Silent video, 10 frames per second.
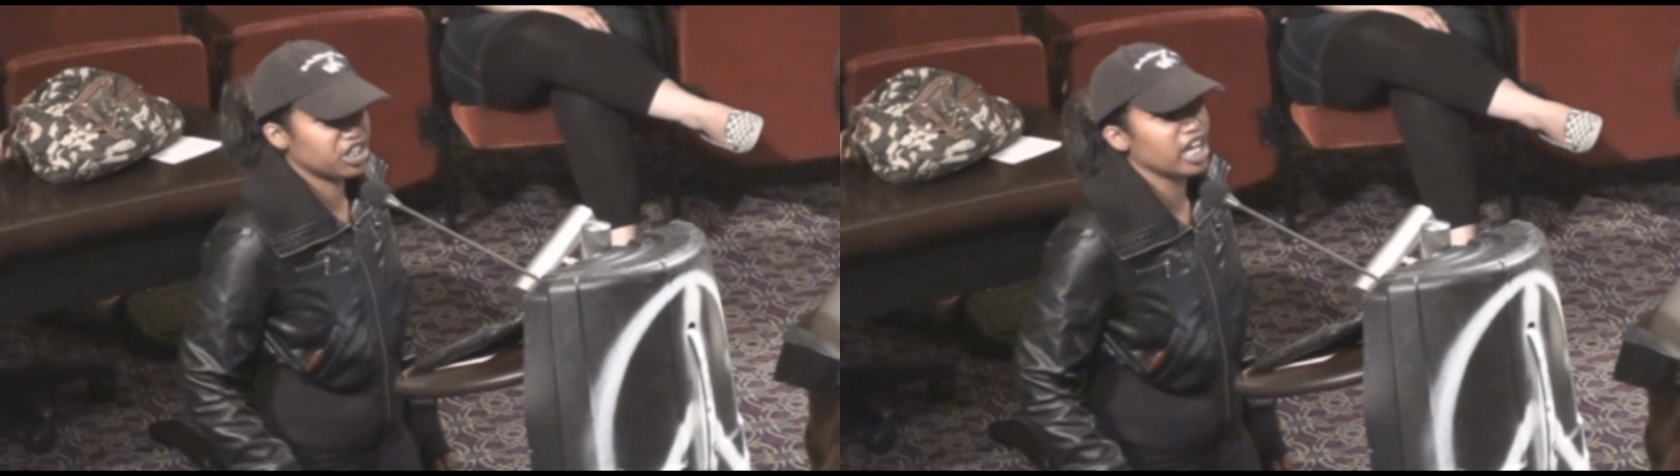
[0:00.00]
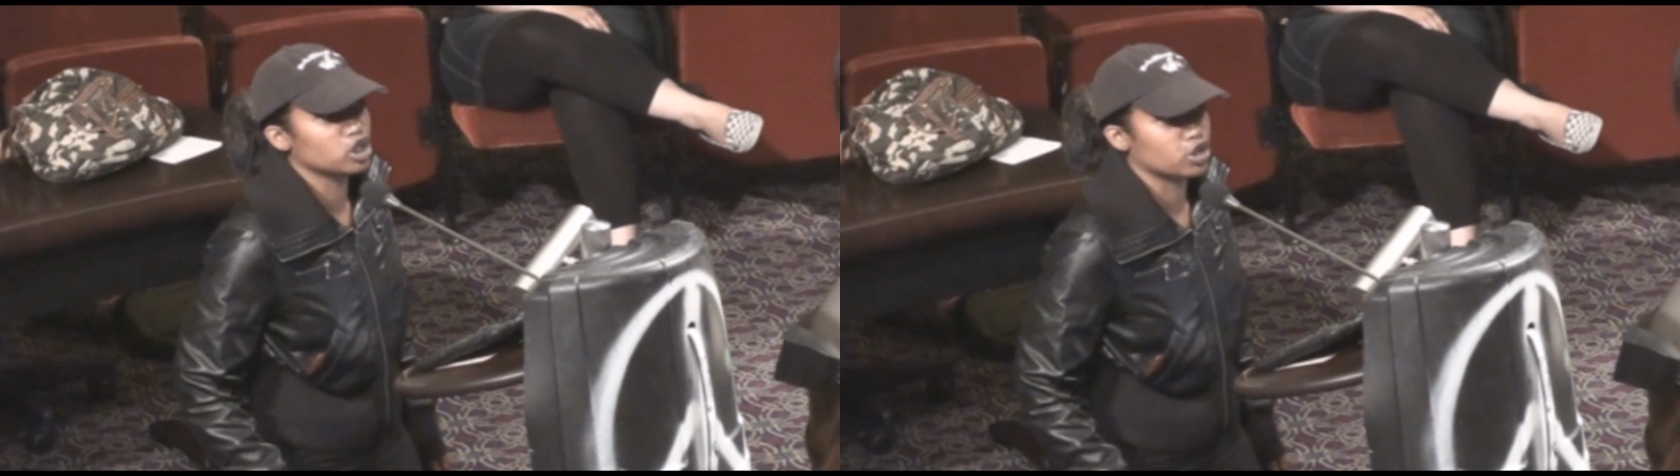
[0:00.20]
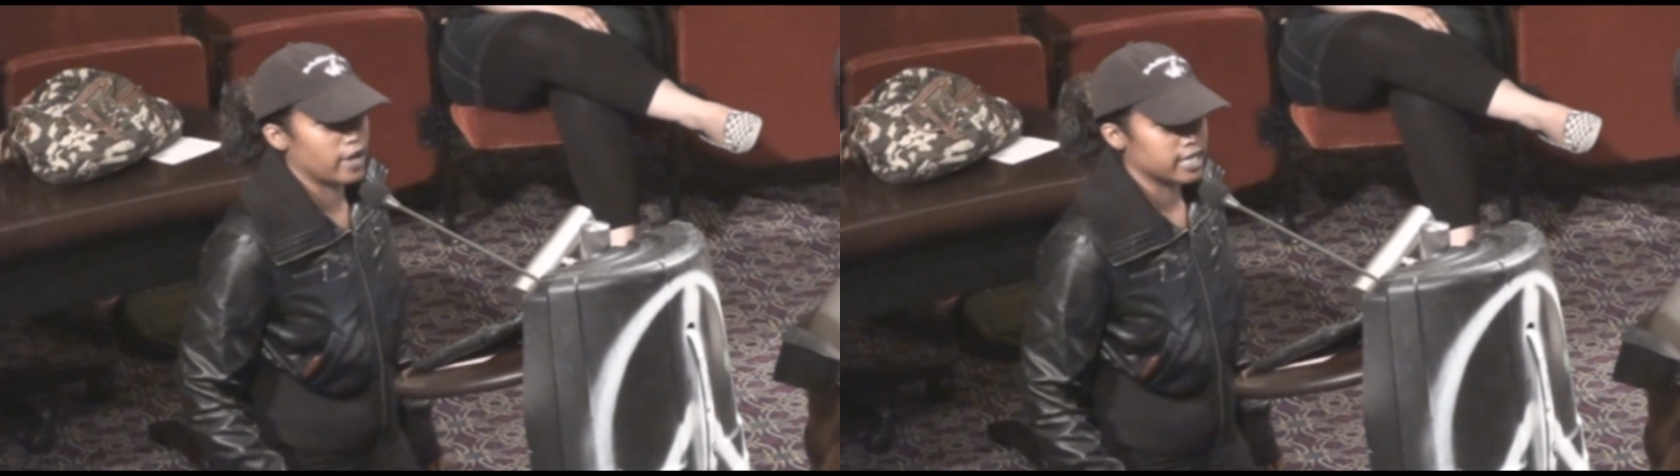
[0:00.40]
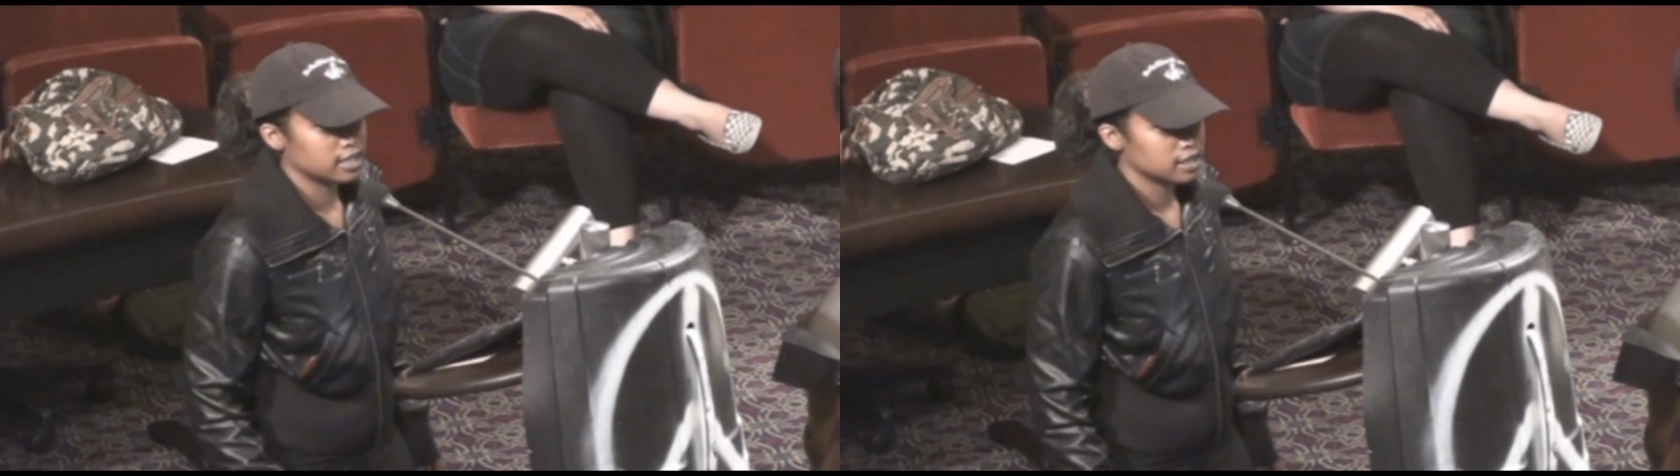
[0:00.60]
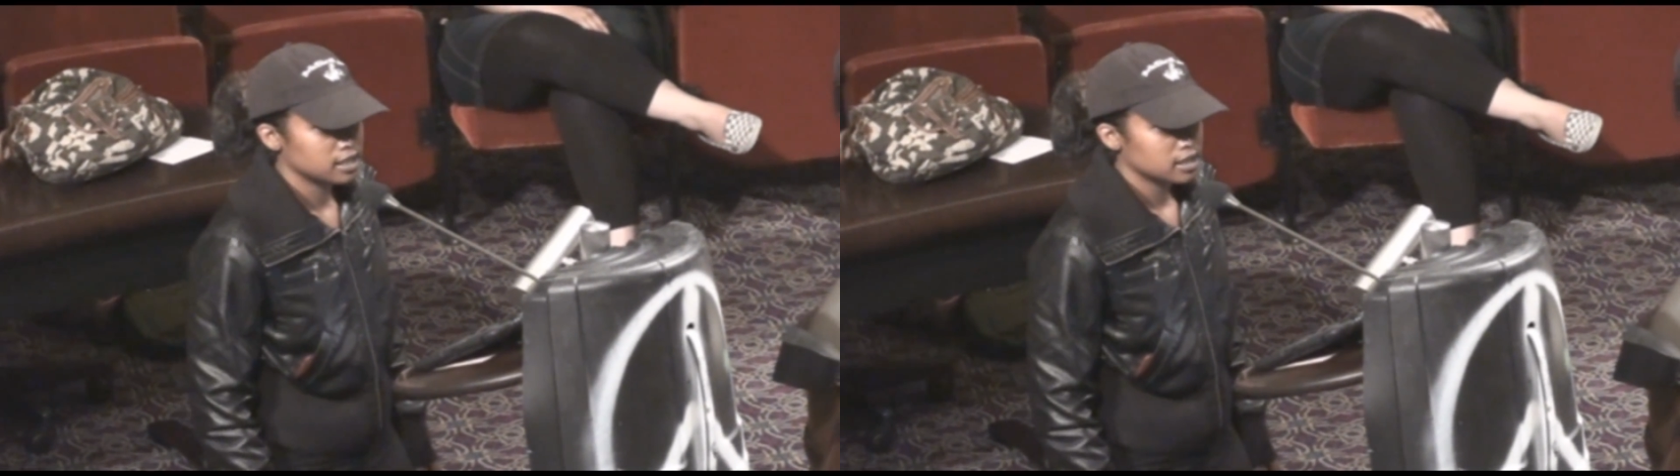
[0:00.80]
Children.
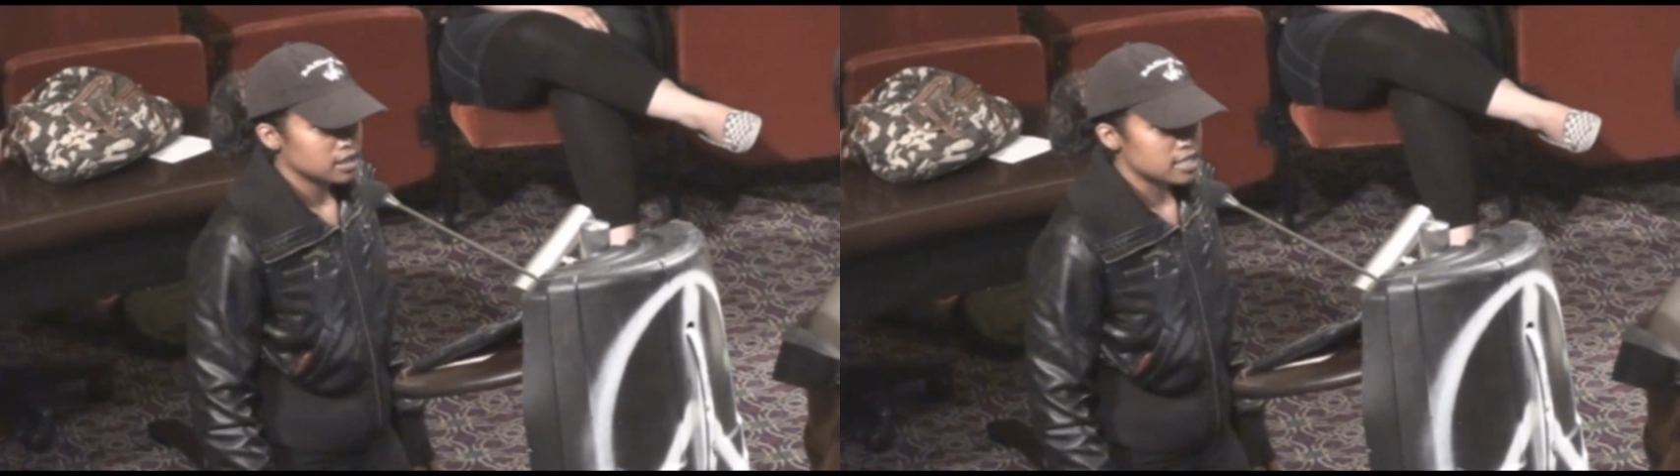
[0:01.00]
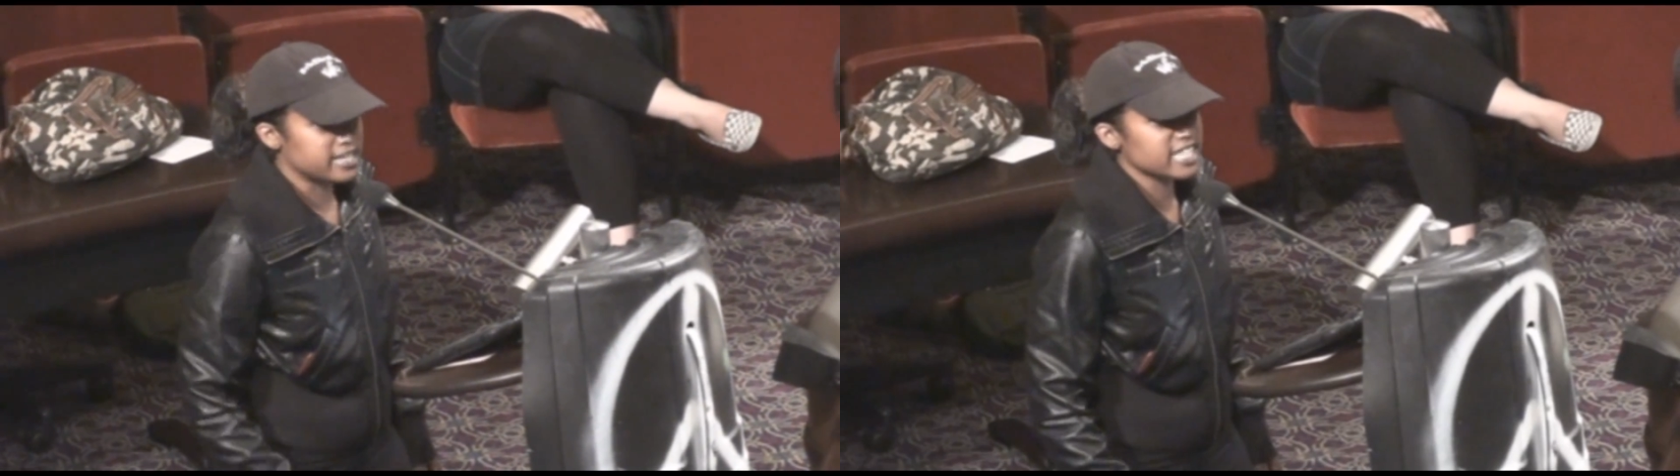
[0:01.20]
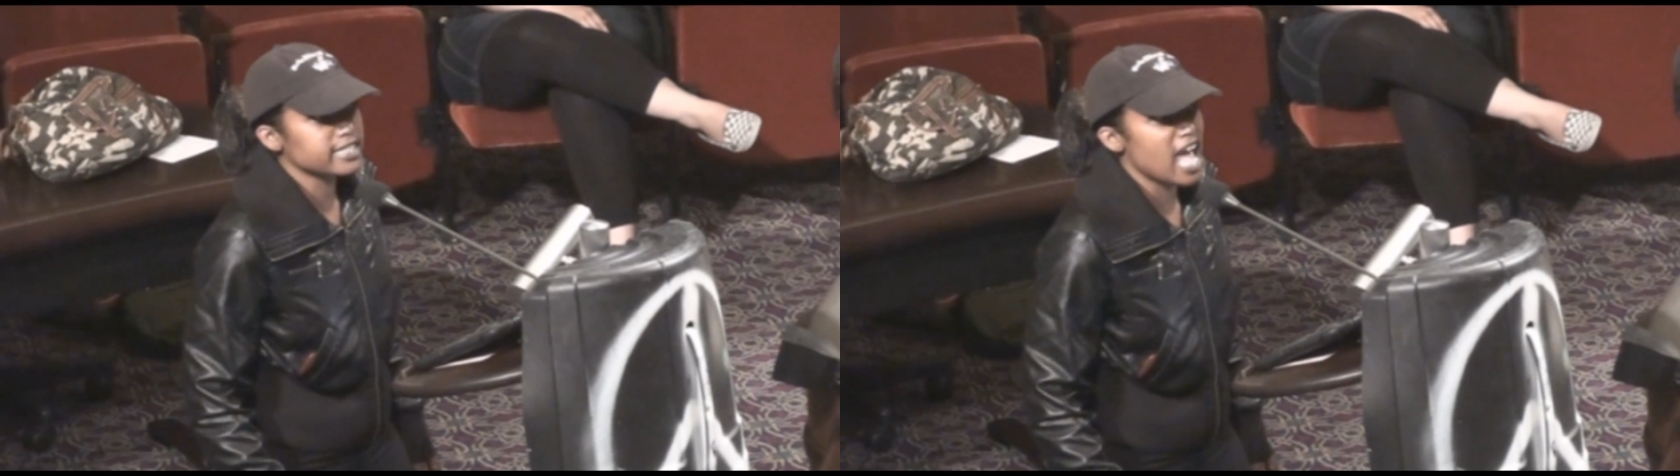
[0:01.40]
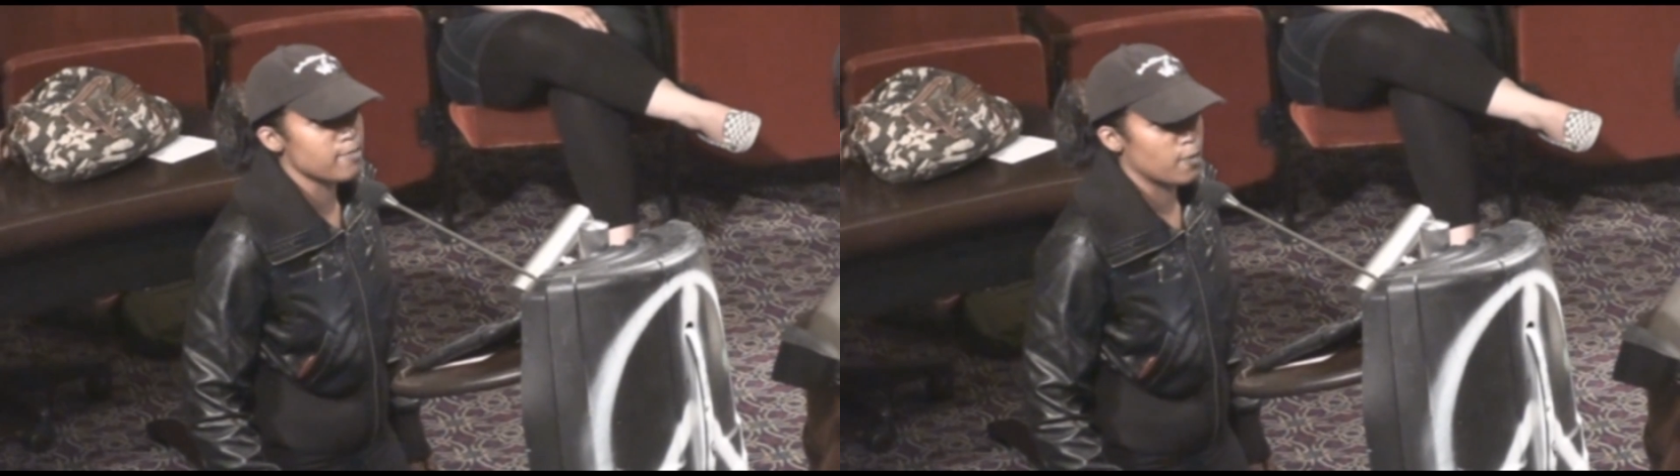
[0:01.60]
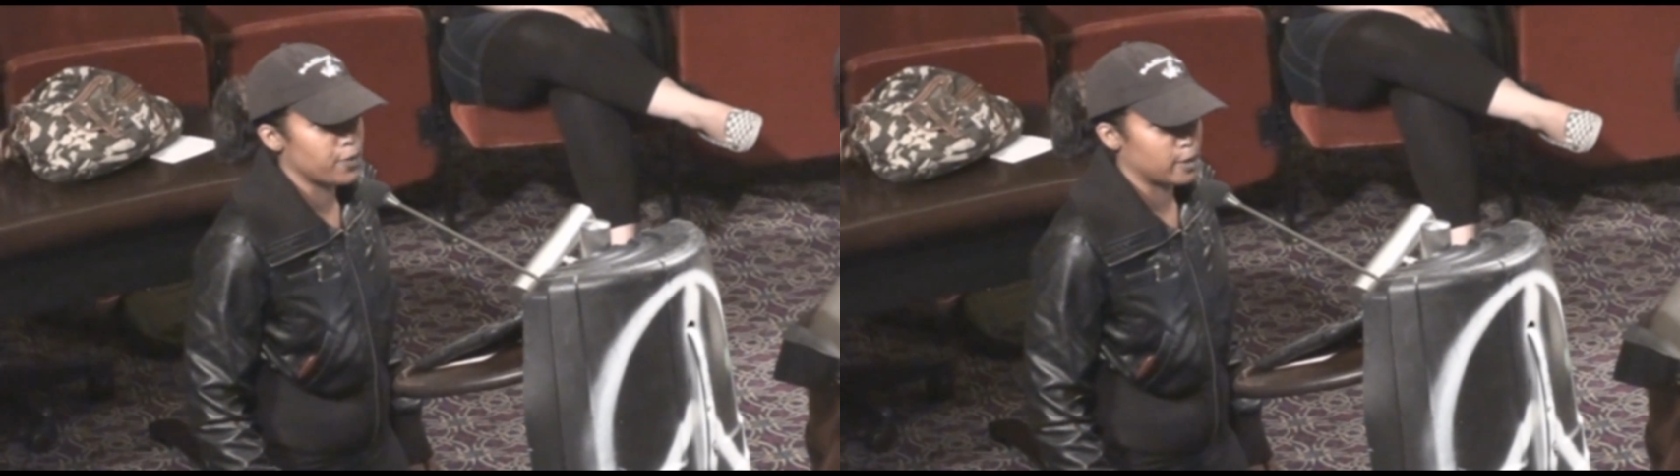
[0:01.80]

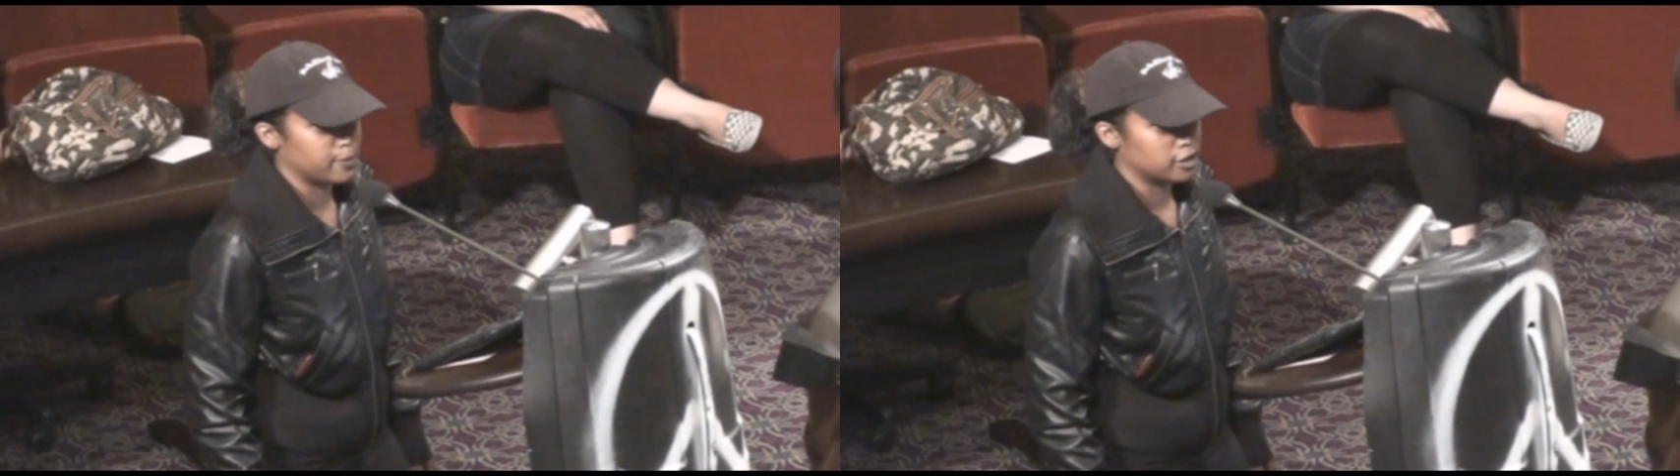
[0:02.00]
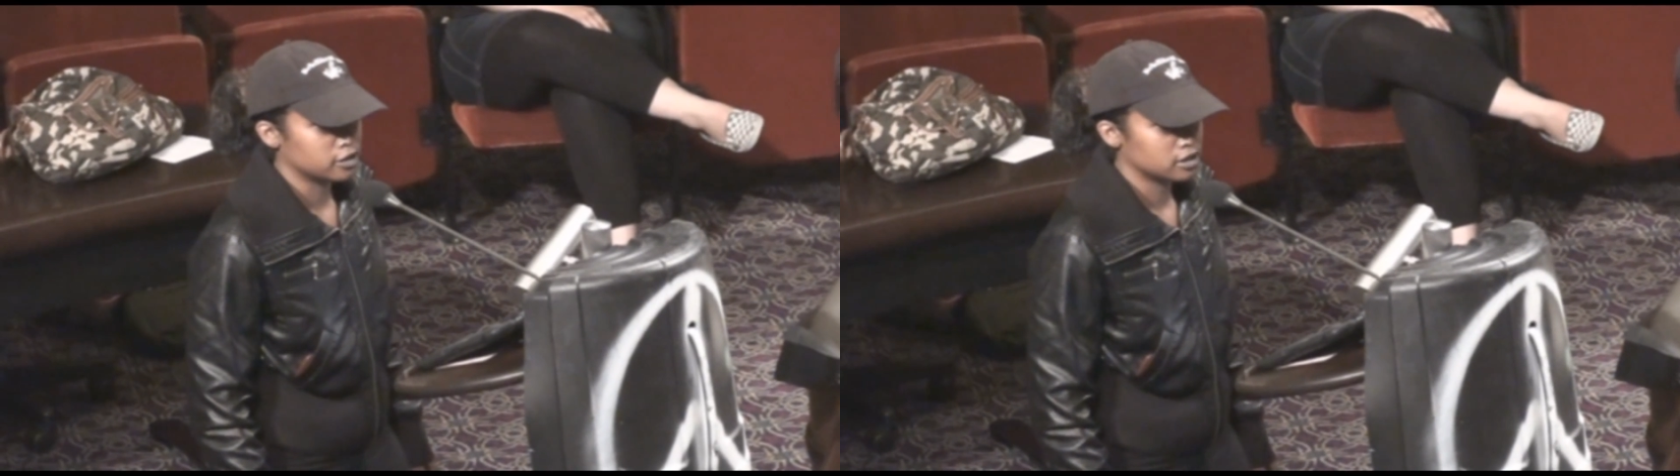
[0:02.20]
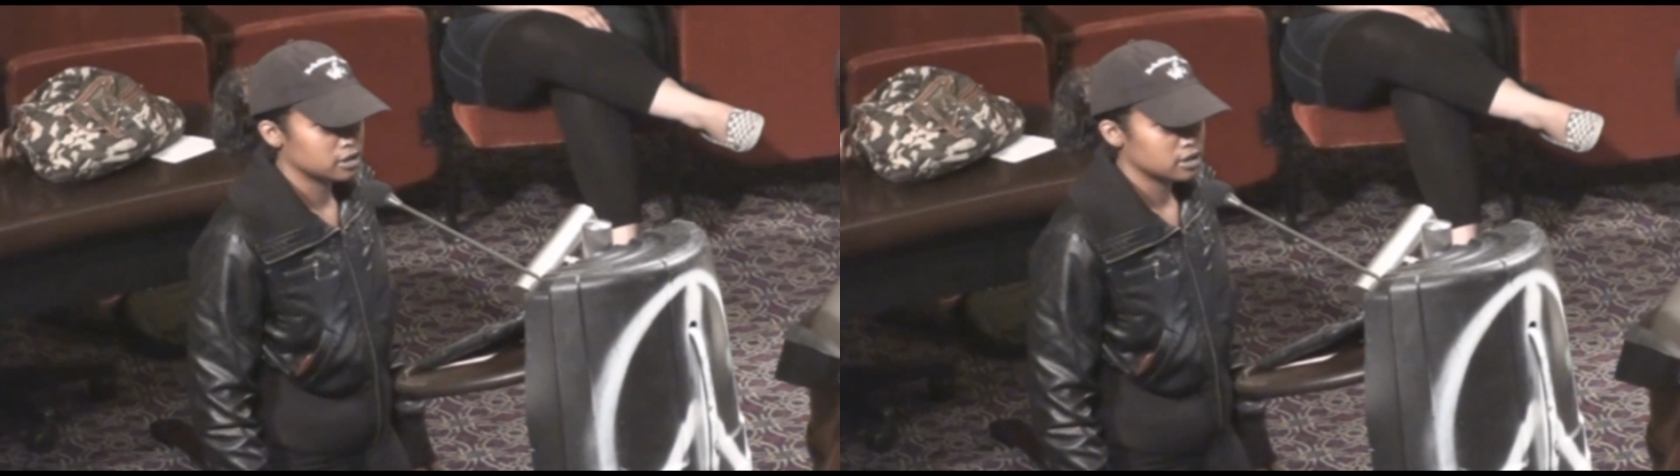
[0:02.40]
Disabled people.